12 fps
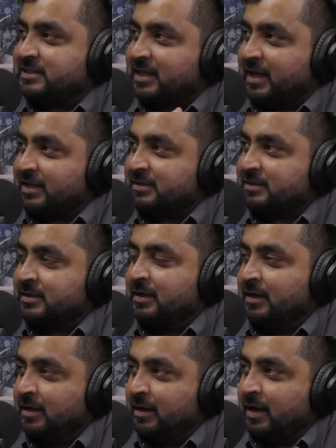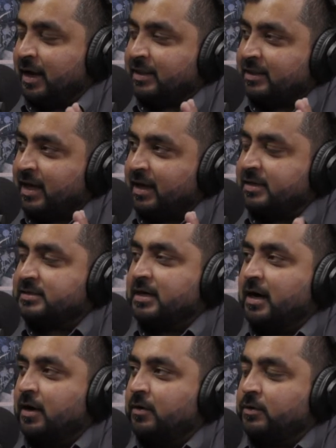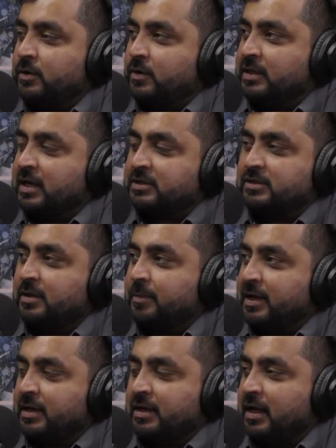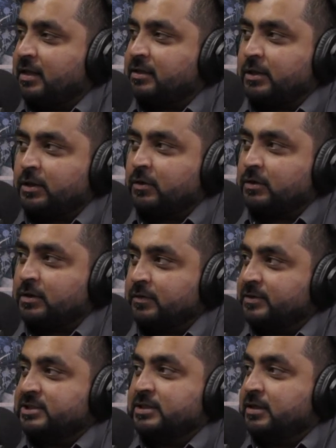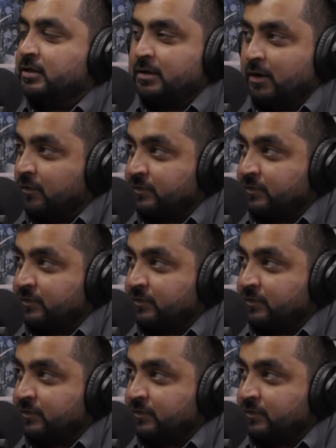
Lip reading: stays. And that is how you can actually maintain the longevity of